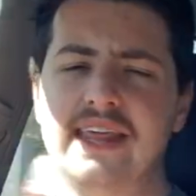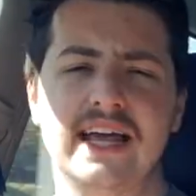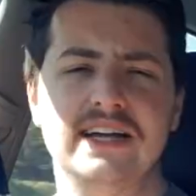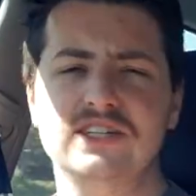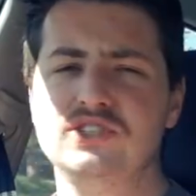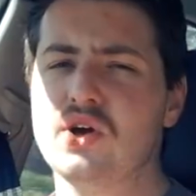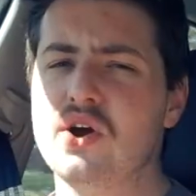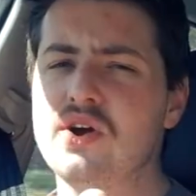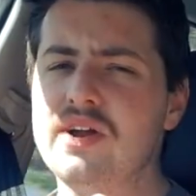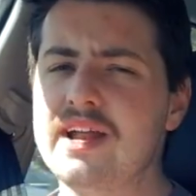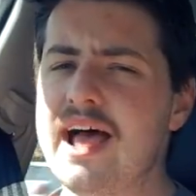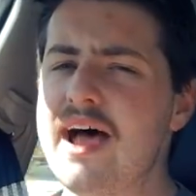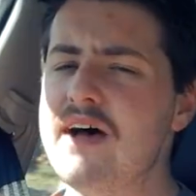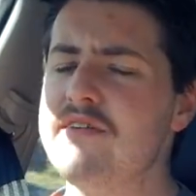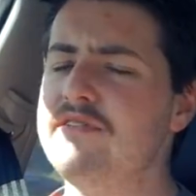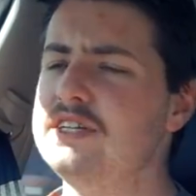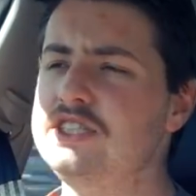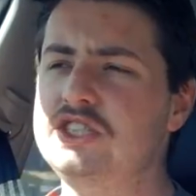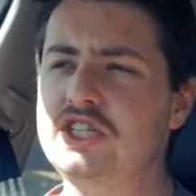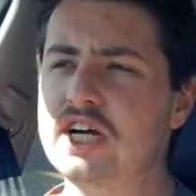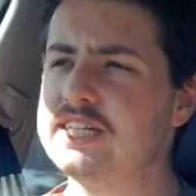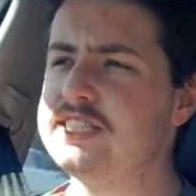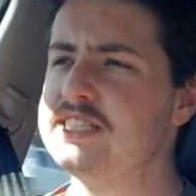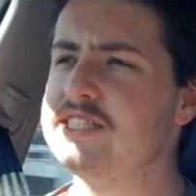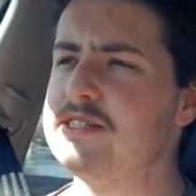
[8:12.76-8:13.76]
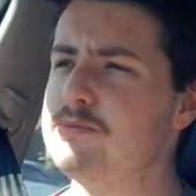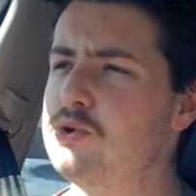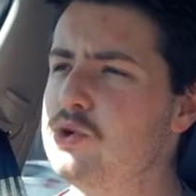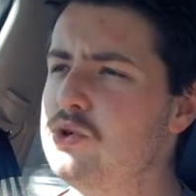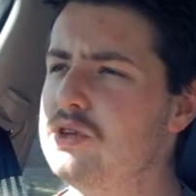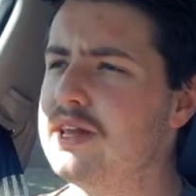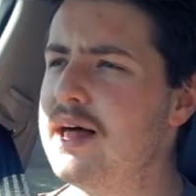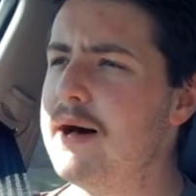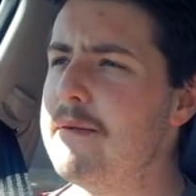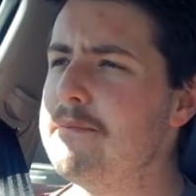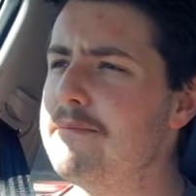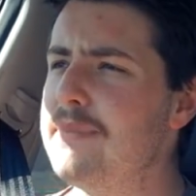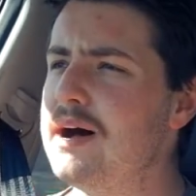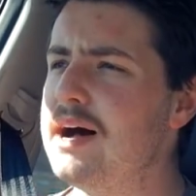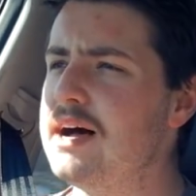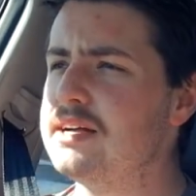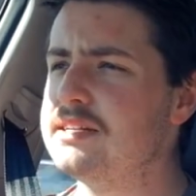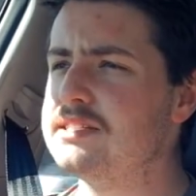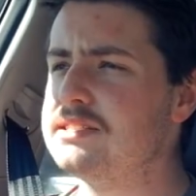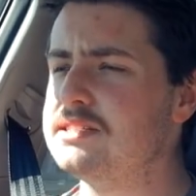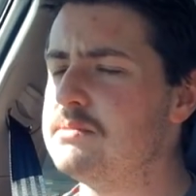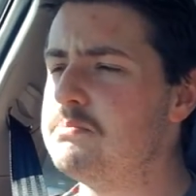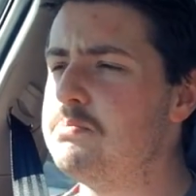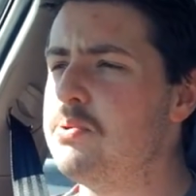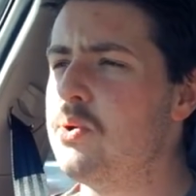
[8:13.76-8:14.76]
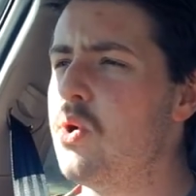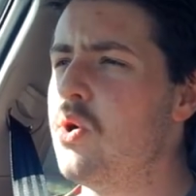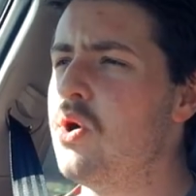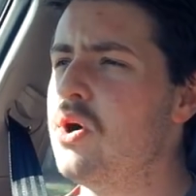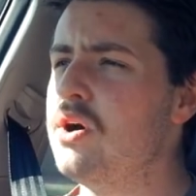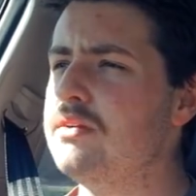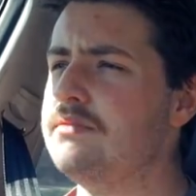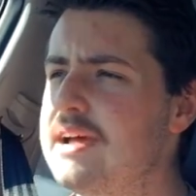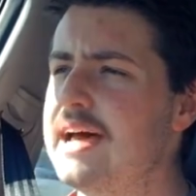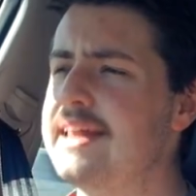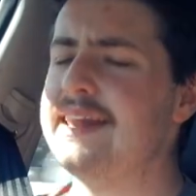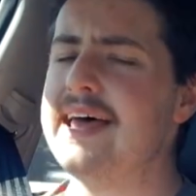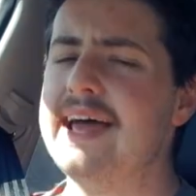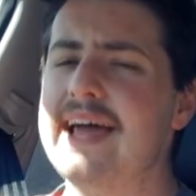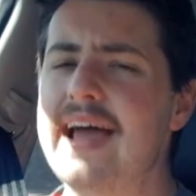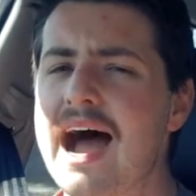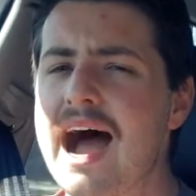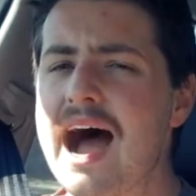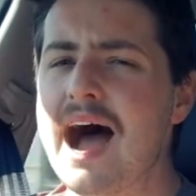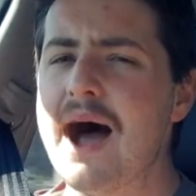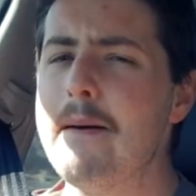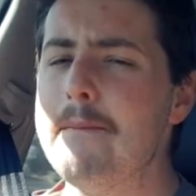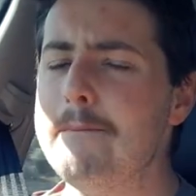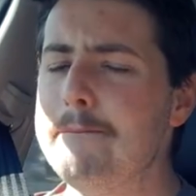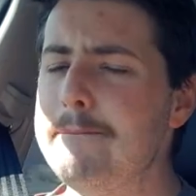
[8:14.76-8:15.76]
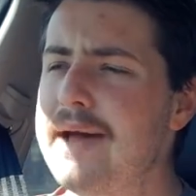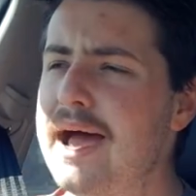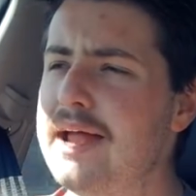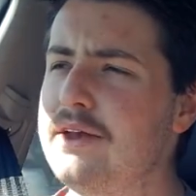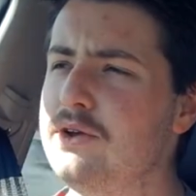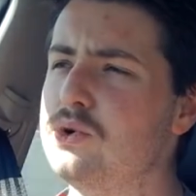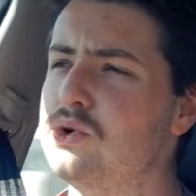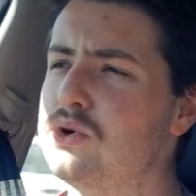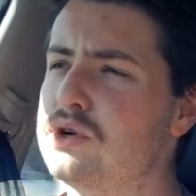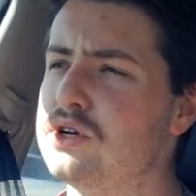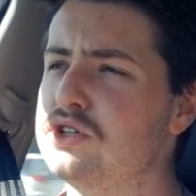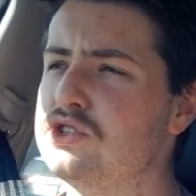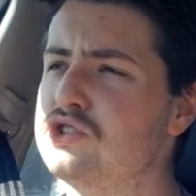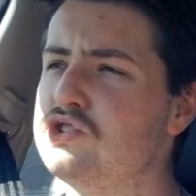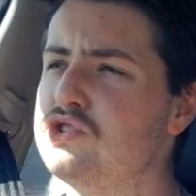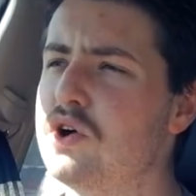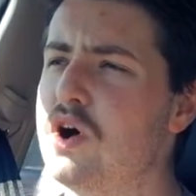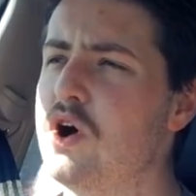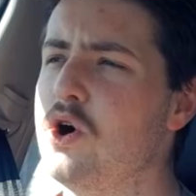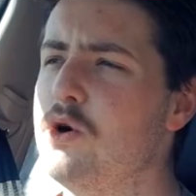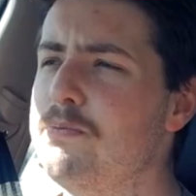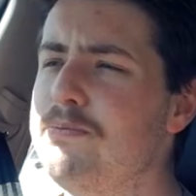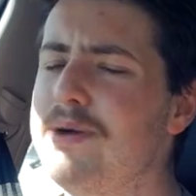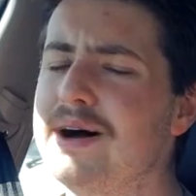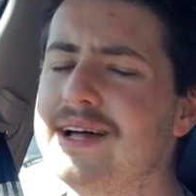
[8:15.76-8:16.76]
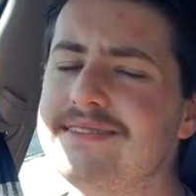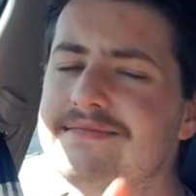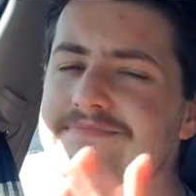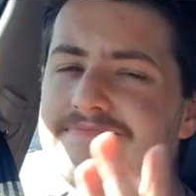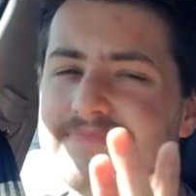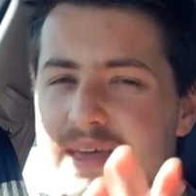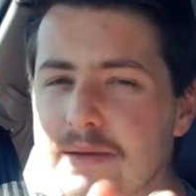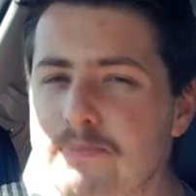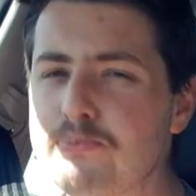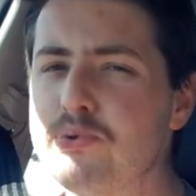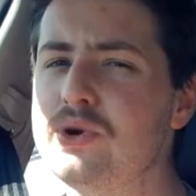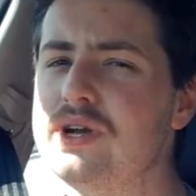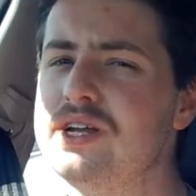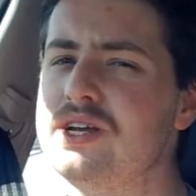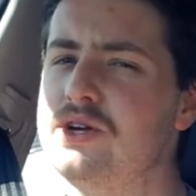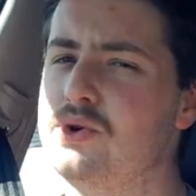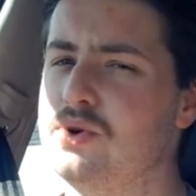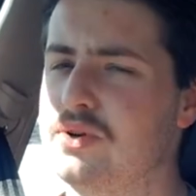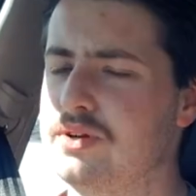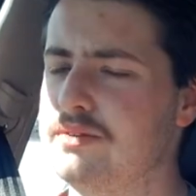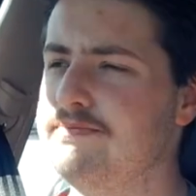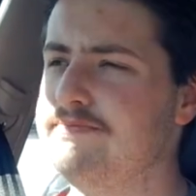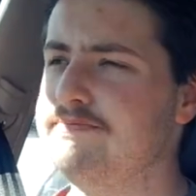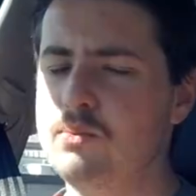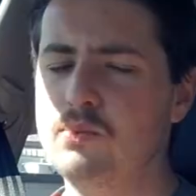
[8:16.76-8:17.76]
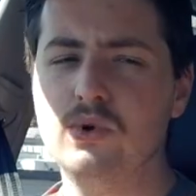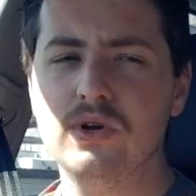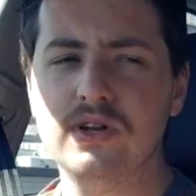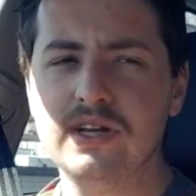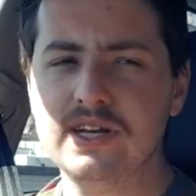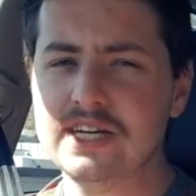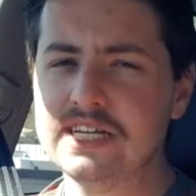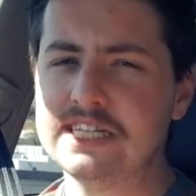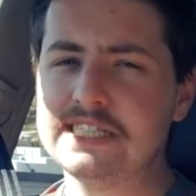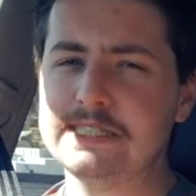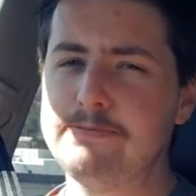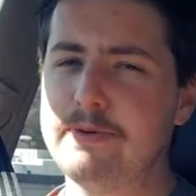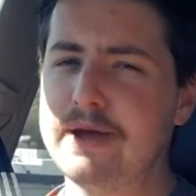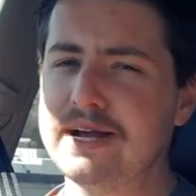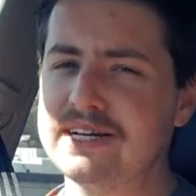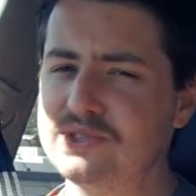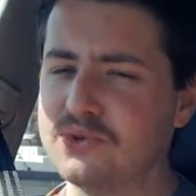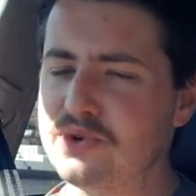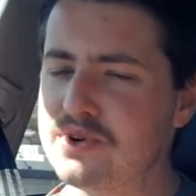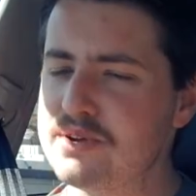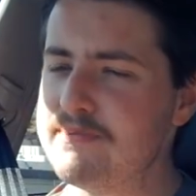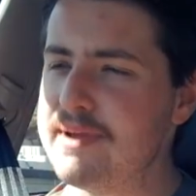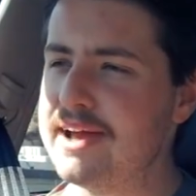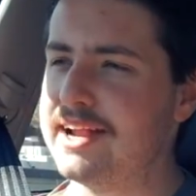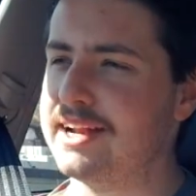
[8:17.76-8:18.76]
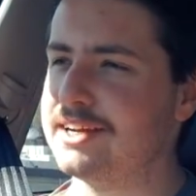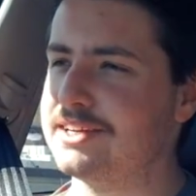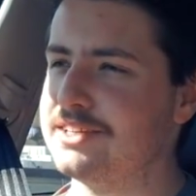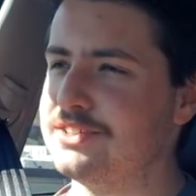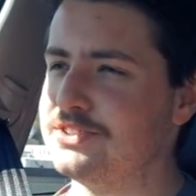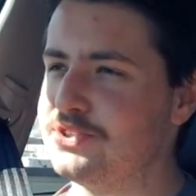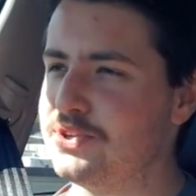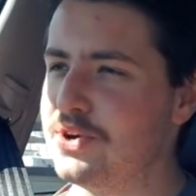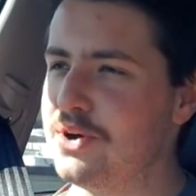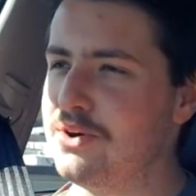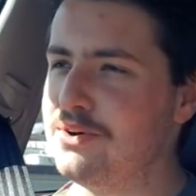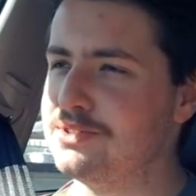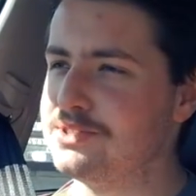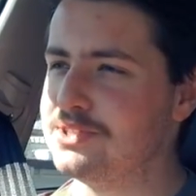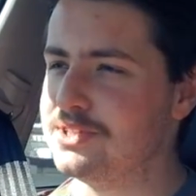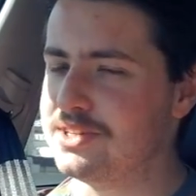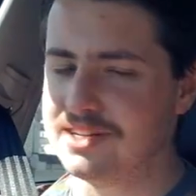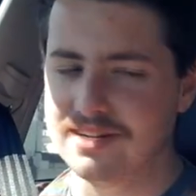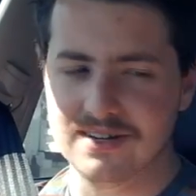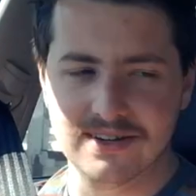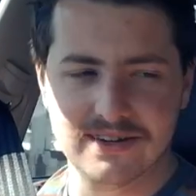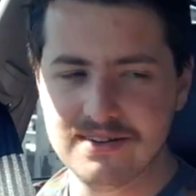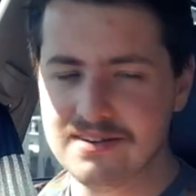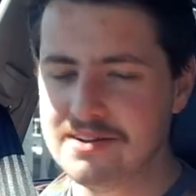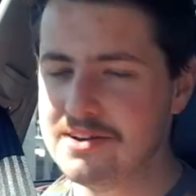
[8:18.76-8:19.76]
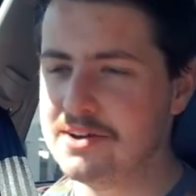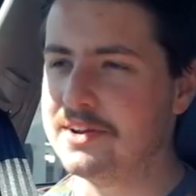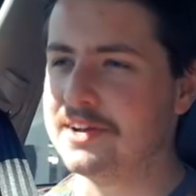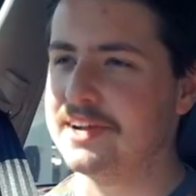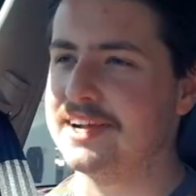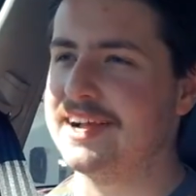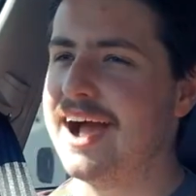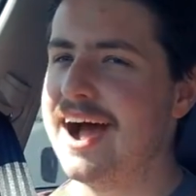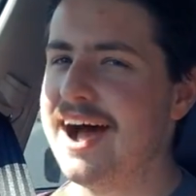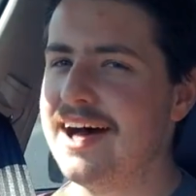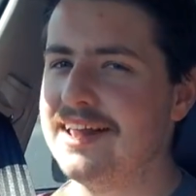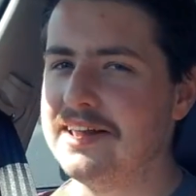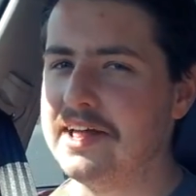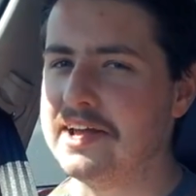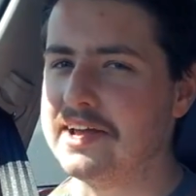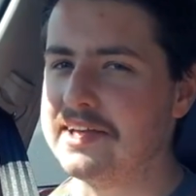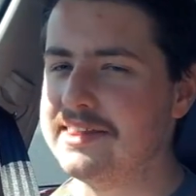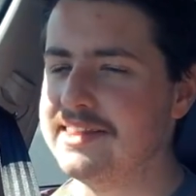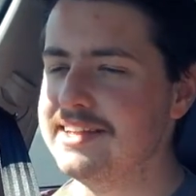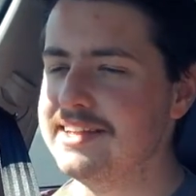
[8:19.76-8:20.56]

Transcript: They don't have adjustable lumbar support, and they are manual control, but they're pretty good. Wouldn't expect automatic controls on a car like